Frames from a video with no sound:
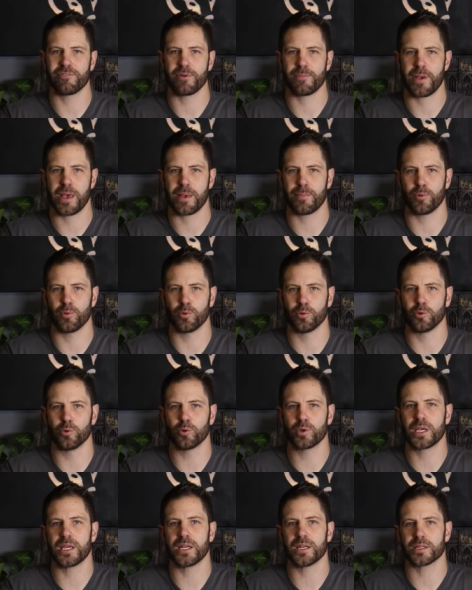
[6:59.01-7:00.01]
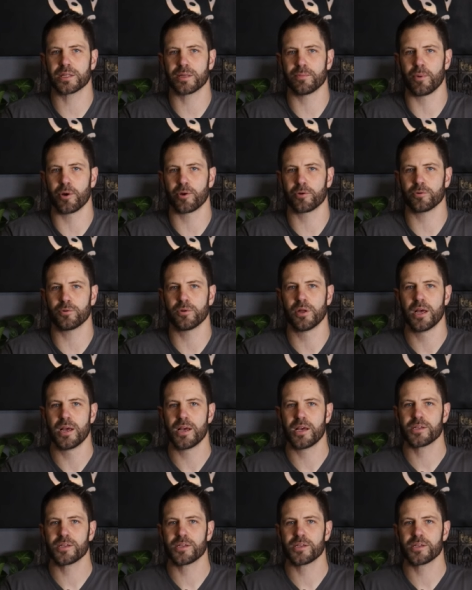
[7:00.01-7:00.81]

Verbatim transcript: for people looking at the model.